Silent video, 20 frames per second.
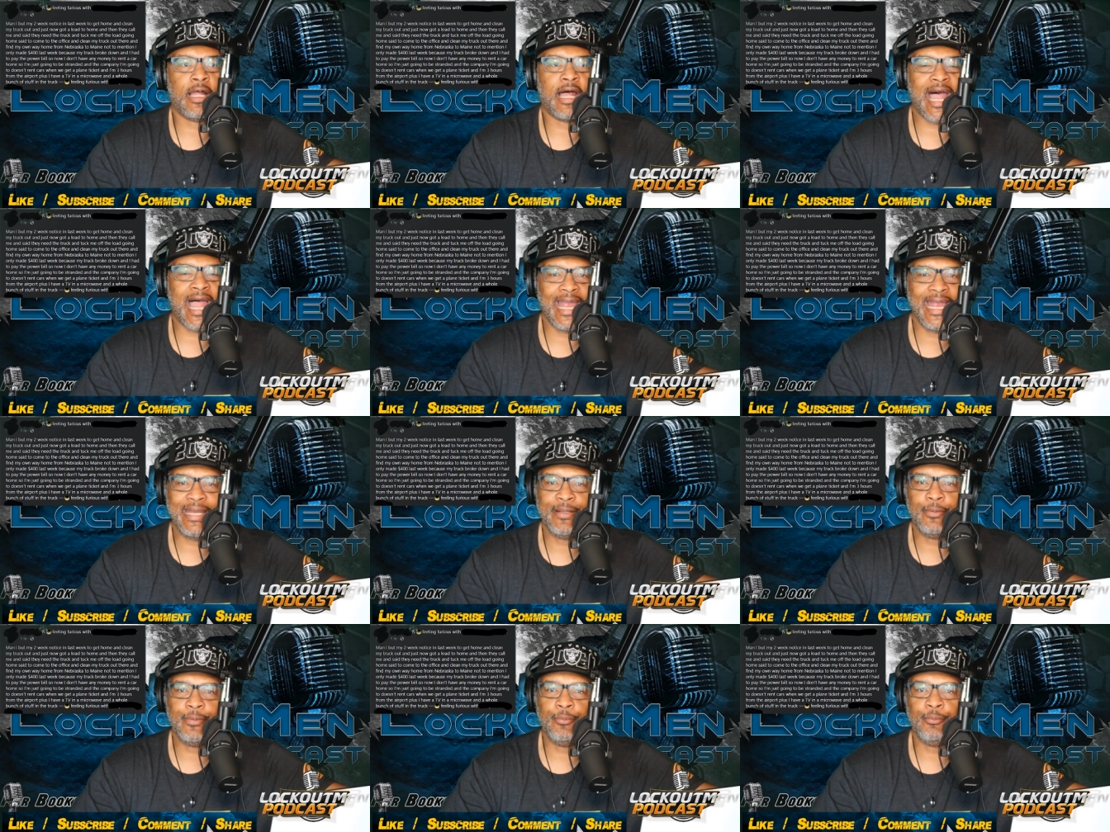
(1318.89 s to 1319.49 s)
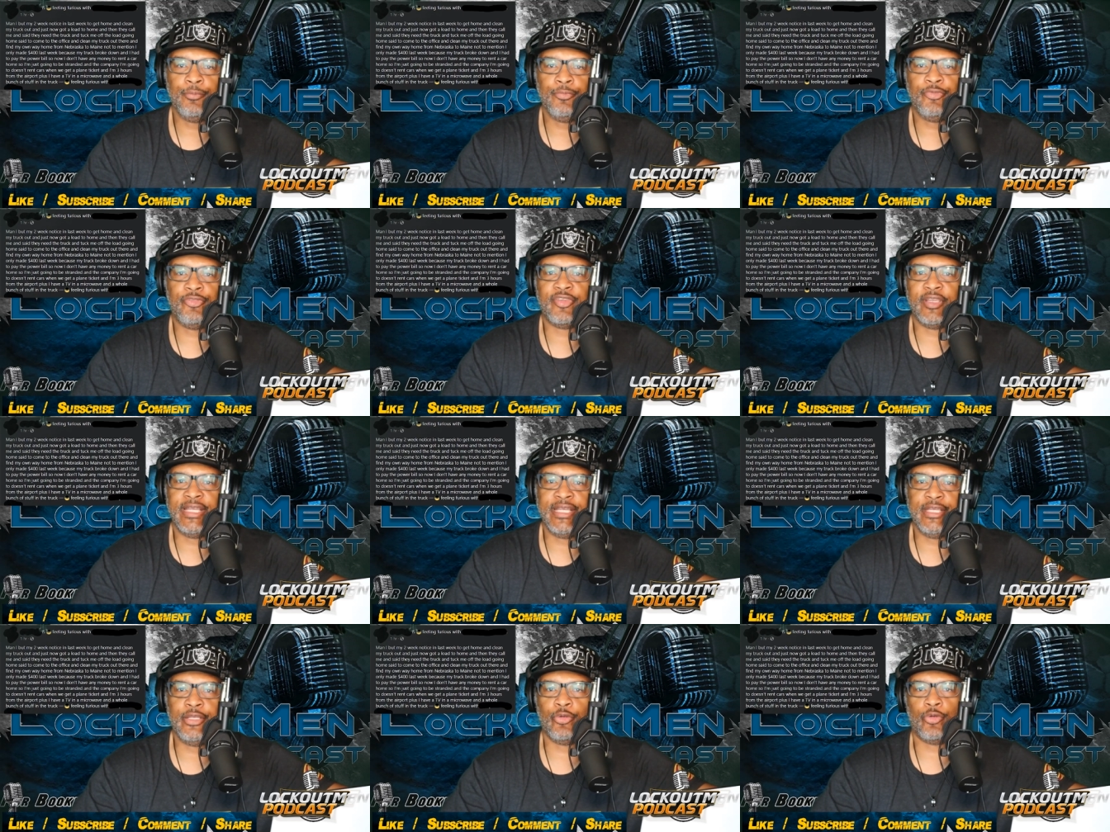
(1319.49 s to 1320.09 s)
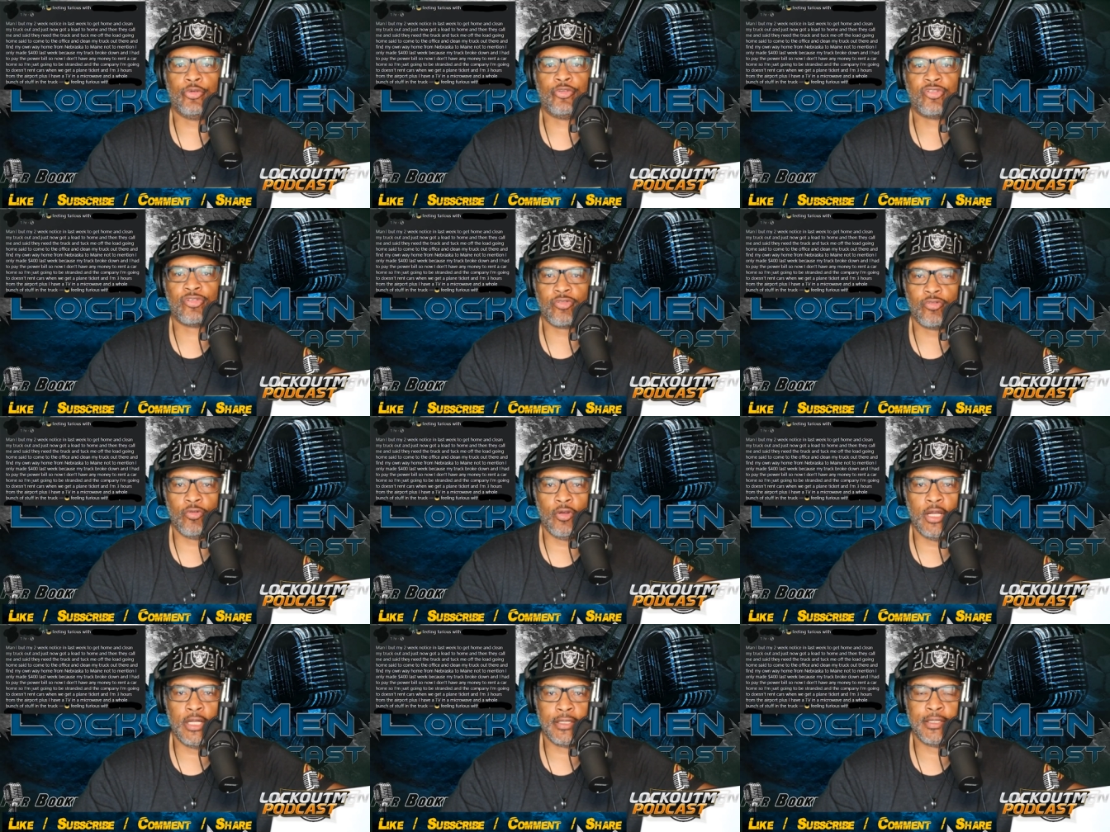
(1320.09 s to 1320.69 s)
items in your
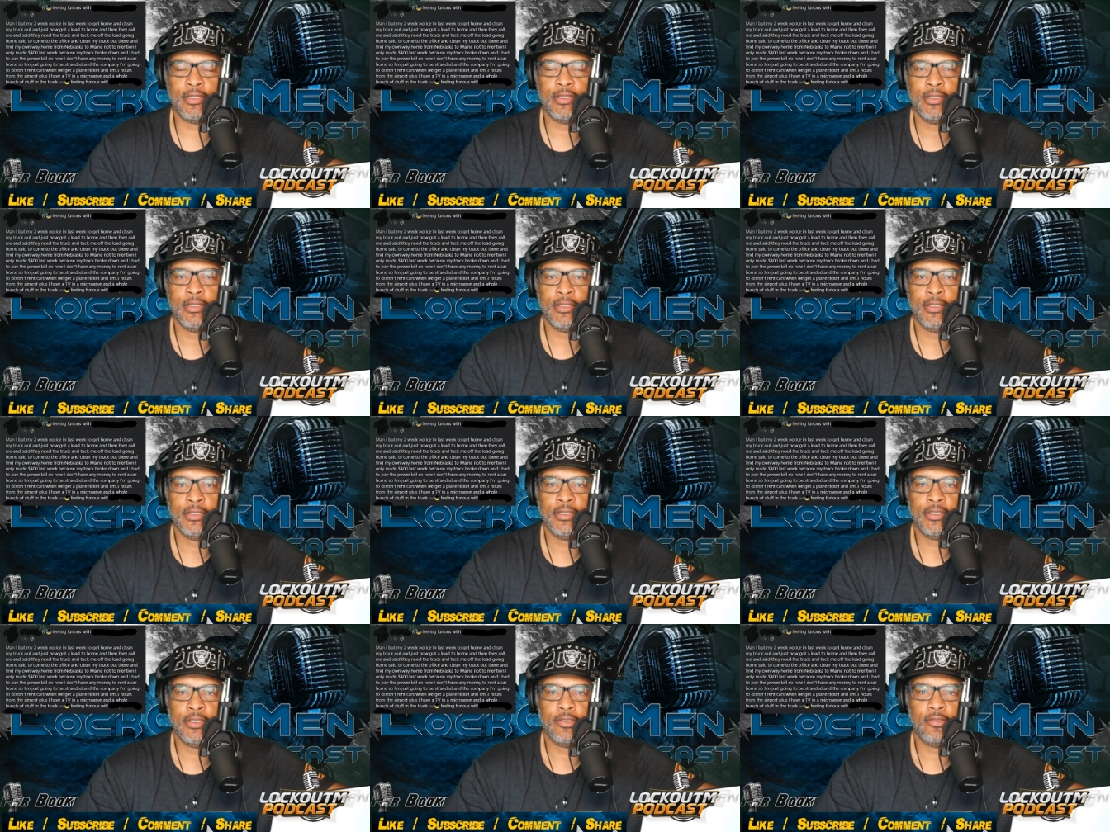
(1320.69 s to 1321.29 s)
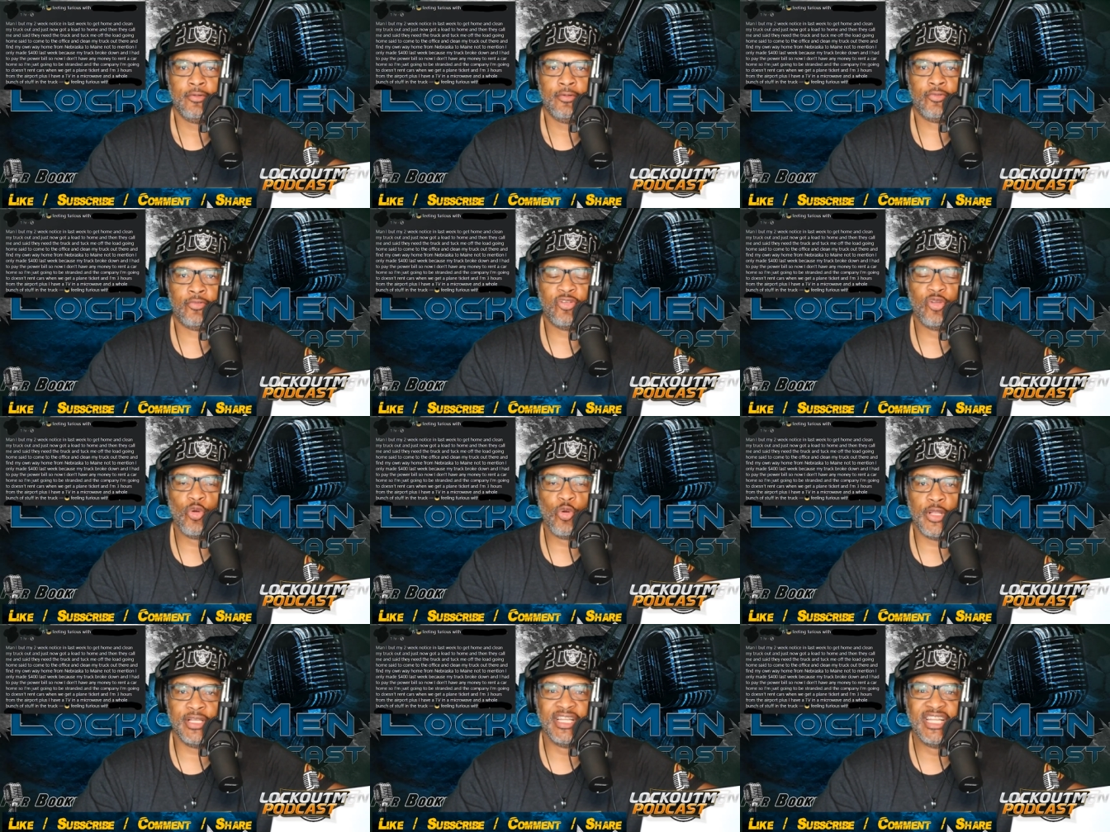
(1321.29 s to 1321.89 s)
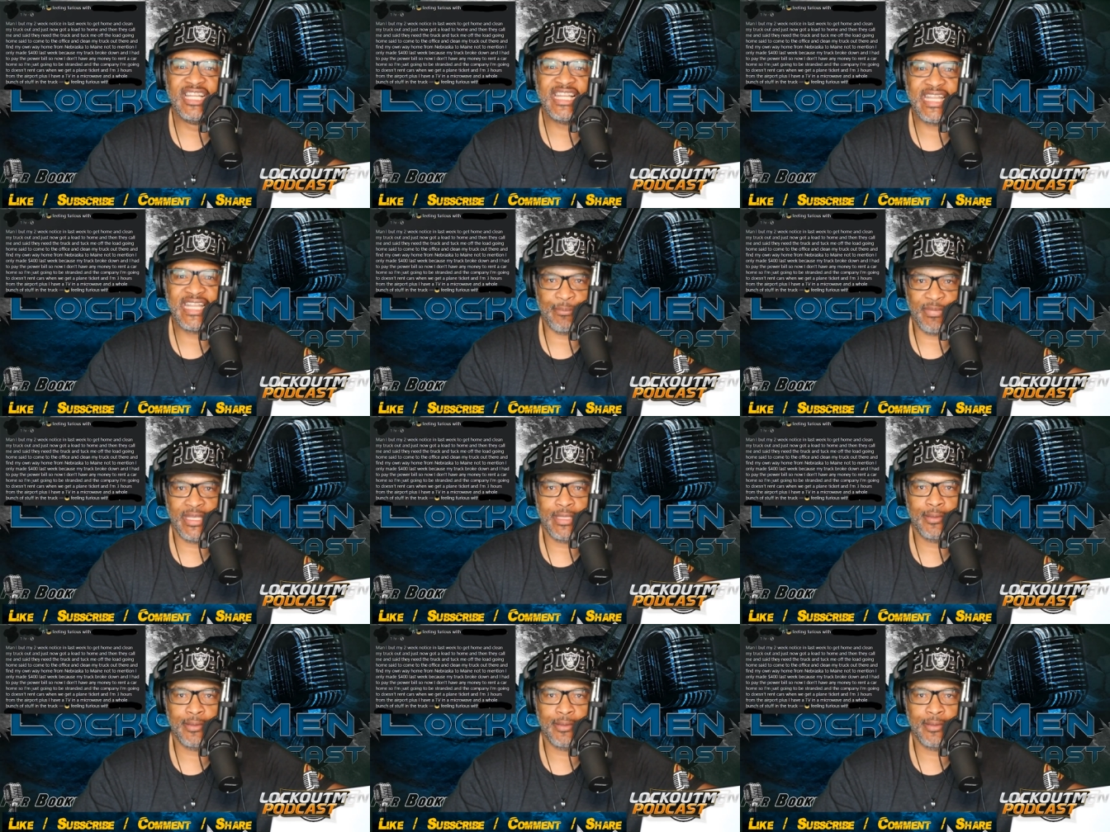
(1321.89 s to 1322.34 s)
truck to a limit.